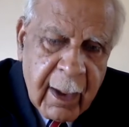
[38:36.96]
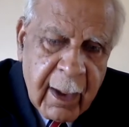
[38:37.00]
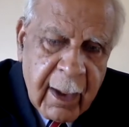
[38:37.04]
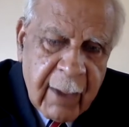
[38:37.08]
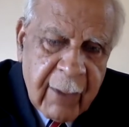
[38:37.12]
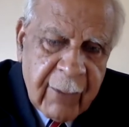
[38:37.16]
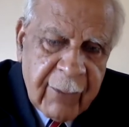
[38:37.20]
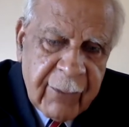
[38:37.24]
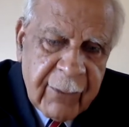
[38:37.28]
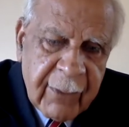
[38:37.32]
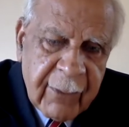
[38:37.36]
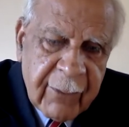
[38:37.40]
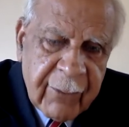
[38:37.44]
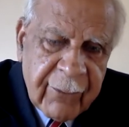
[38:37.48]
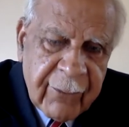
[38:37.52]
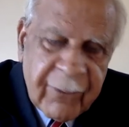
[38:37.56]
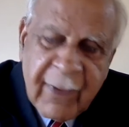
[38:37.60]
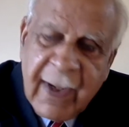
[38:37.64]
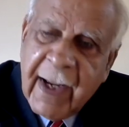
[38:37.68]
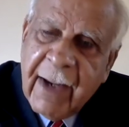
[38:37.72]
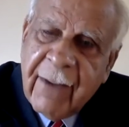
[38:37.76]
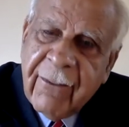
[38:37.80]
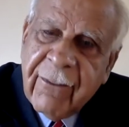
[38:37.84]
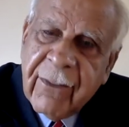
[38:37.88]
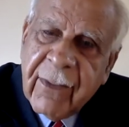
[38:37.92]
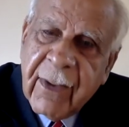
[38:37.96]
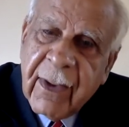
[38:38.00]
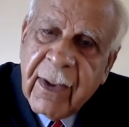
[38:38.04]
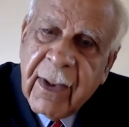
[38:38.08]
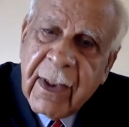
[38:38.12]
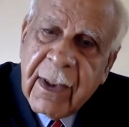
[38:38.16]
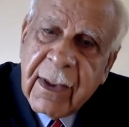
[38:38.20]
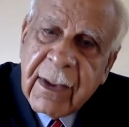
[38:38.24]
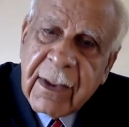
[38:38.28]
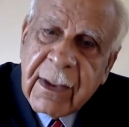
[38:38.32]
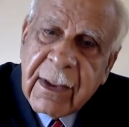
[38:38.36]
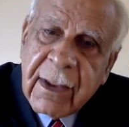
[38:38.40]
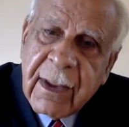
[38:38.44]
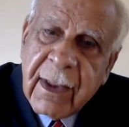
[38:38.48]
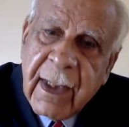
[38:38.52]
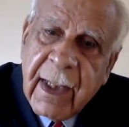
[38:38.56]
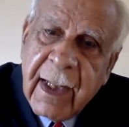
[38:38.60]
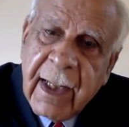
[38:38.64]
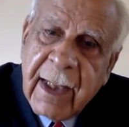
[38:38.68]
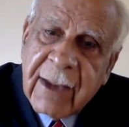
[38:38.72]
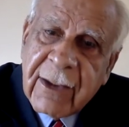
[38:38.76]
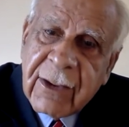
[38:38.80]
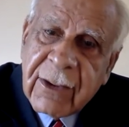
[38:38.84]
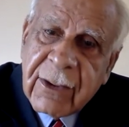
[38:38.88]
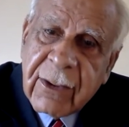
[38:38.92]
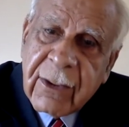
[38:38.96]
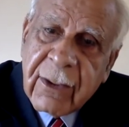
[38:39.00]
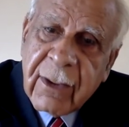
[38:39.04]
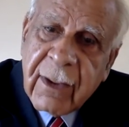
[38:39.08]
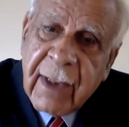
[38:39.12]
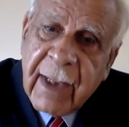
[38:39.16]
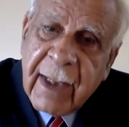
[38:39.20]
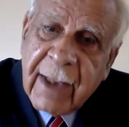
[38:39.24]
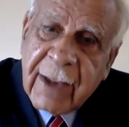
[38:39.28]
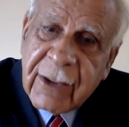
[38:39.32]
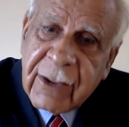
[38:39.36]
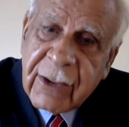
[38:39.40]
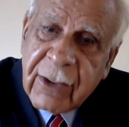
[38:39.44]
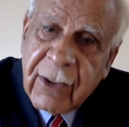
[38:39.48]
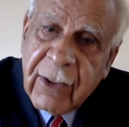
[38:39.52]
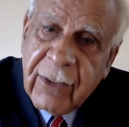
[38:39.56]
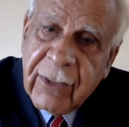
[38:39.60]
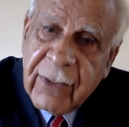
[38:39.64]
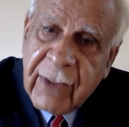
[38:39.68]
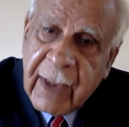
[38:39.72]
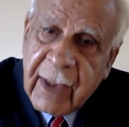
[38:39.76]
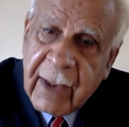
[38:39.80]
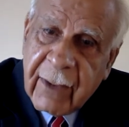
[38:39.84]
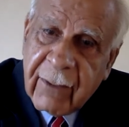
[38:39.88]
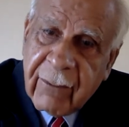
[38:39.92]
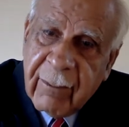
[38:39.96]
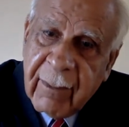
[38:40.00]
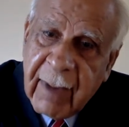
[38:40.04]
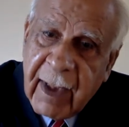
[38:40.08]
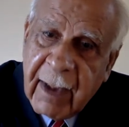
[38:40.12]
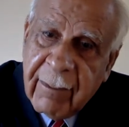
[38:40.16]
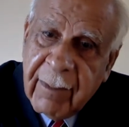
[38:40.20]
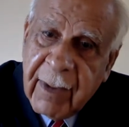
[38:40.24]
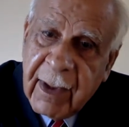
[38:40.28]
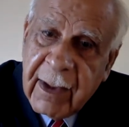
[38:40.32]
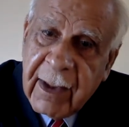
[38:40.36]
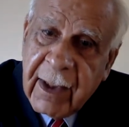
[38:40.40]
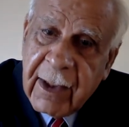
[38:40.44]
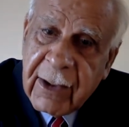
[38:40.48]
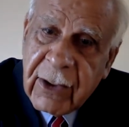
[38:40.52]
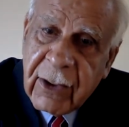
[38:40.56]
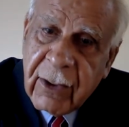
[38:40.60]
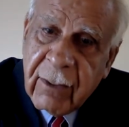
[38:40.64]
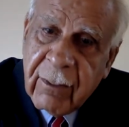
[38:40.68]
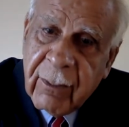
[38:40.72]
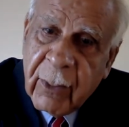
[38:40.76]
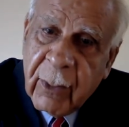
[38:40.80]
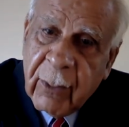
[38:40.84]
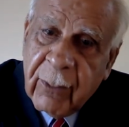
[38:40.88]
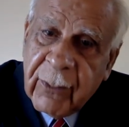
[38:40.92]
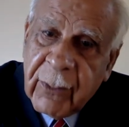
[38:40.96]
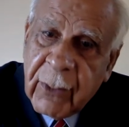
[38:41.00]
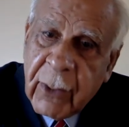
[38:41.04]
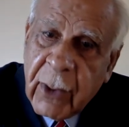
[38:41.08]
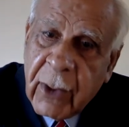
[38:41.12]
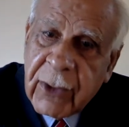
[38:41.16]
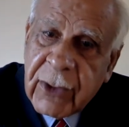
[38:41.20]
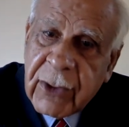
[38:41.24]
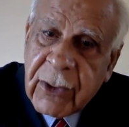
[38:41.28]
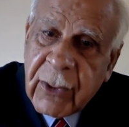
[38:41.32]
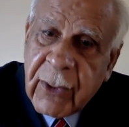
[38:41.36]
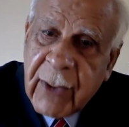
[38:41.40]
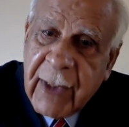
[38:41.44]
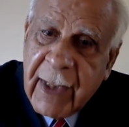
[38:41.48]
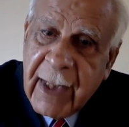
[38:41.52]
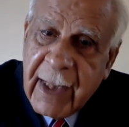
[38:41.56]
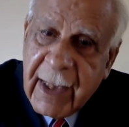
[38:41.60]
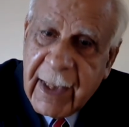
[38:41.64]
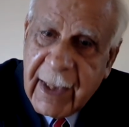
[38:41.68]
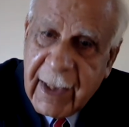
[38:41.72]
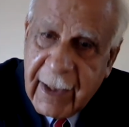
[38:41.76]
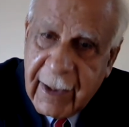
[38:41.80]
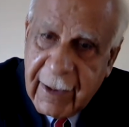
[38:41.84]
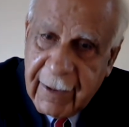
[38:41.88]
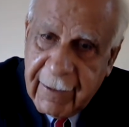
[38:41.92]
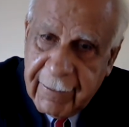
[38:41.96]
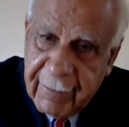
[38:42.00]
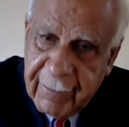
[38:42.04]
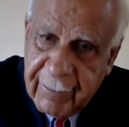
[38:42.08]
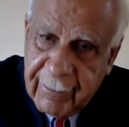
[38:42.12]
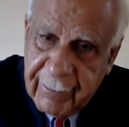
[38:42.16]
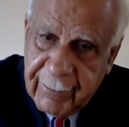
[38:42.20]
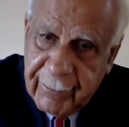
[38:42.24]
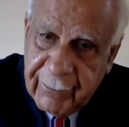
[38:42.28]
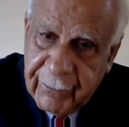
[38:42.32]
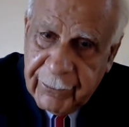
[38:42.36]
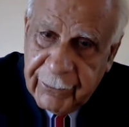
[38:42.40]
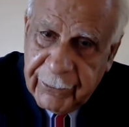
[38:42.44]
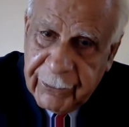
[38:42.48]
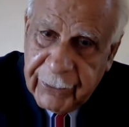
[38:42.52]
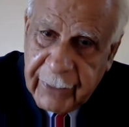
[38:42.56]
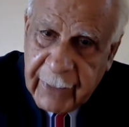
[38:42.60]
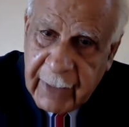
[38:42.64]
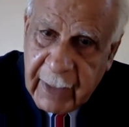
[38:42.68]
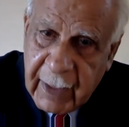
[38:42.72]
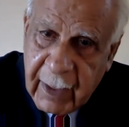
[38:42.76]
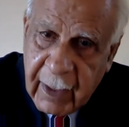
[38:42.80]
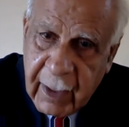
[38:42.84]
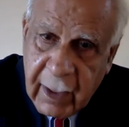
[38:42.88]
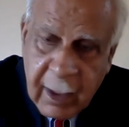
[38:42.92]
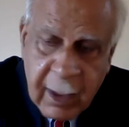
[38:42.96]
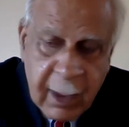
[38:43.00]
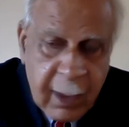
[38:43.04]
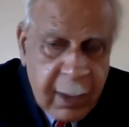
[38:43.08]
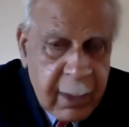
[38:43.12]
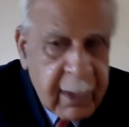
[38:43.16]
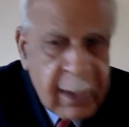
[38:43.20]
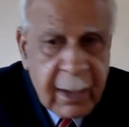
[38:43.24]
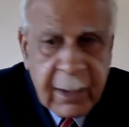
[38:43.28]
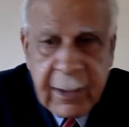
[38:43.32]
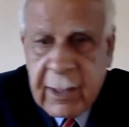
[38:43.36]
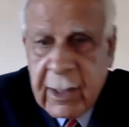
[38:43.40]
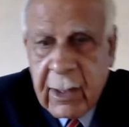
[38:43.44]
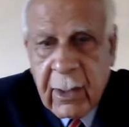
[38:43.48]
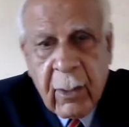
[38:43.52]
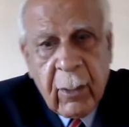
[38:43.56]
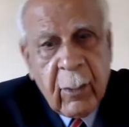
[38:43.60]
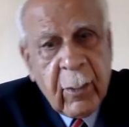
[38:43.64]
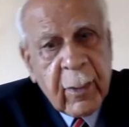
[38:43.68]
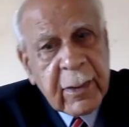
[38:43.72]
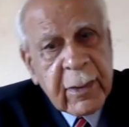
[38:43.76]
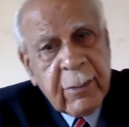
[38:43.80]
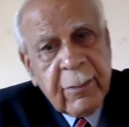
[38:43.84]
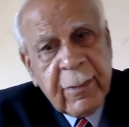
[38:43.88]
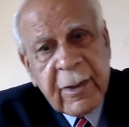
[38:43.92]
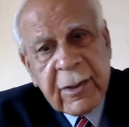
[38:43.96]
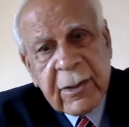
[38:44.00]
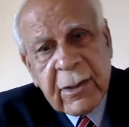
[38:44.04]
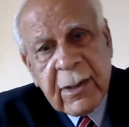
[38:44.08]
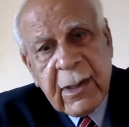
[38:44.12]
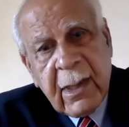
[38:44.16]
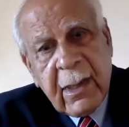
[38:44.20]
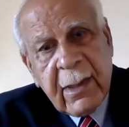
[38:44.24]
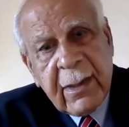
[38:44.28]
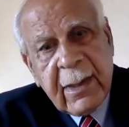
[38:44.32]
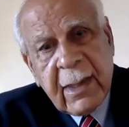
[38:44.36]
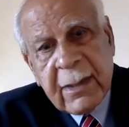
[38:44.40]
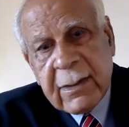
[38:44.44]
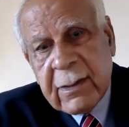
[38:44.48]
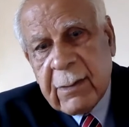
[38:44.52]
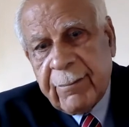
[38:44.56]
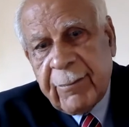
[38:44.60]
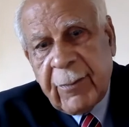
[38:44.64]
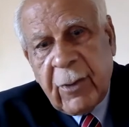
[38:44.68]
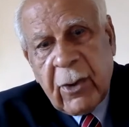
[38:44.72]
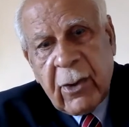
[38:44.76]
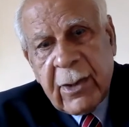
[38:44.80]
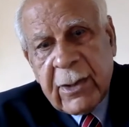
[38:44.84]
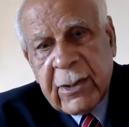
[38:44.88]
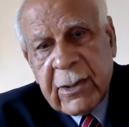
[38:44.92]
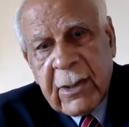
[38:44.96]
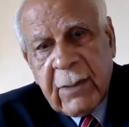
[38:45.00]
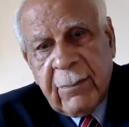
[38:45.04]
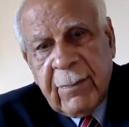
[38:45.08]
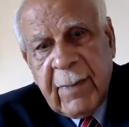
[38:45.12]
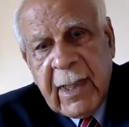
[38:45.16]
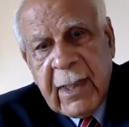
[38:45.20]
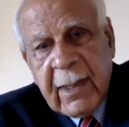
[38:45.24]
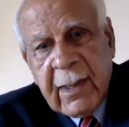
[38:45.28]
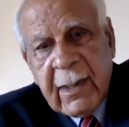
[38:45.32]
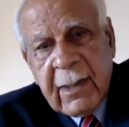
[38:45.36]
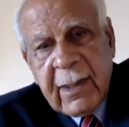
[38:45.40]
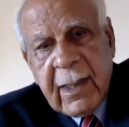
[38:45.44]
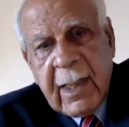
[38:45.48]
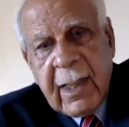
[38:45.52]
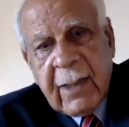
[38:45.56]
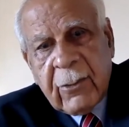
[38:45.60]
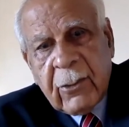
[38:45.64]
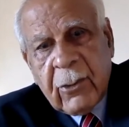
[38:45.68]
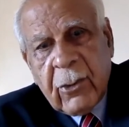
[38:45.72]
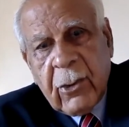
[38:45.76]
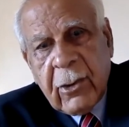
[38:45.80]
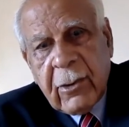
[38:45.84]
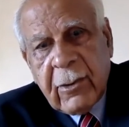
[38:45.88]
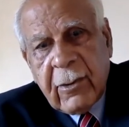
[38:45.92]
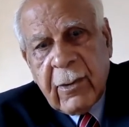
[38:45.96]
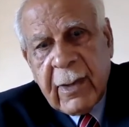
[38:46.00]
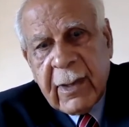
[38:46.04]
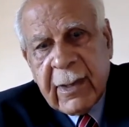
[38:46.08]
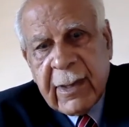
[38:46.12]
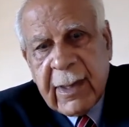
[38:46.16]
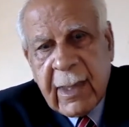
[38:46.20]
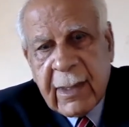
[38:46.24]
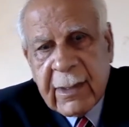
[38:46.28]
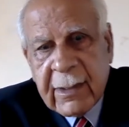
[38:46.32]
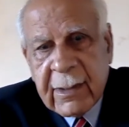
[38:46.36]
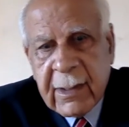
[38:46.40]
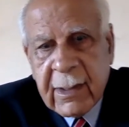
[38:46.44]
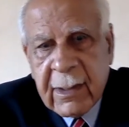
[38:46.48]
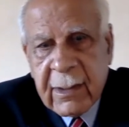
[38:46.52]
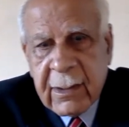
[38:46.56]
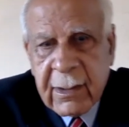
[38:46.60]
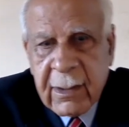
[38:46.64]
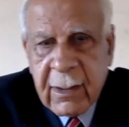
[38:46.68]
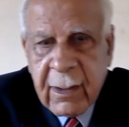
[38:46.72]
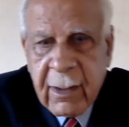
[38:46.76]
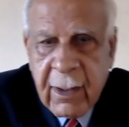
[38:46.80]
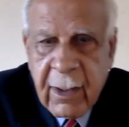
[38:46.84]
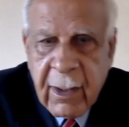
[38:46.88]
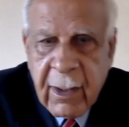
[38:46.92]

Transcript: After 5 years, as Exxon thinks maybe they should move to Australia. Nothing wrong with Brazil, there's a policy made in the headquarters in Texas.